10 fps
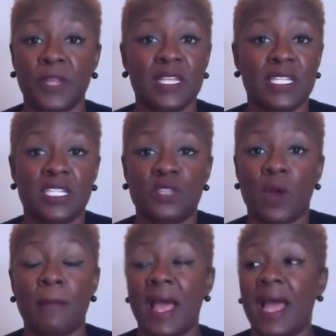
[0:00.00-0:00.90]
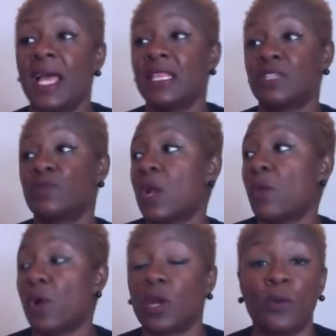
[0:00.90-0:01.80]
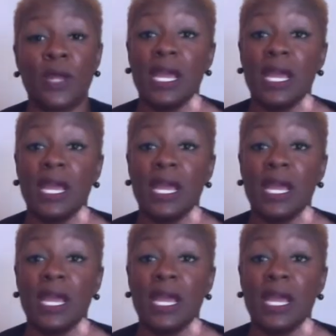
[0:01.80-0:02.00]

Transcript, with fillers: This is where I'm at. This is what I'm working with.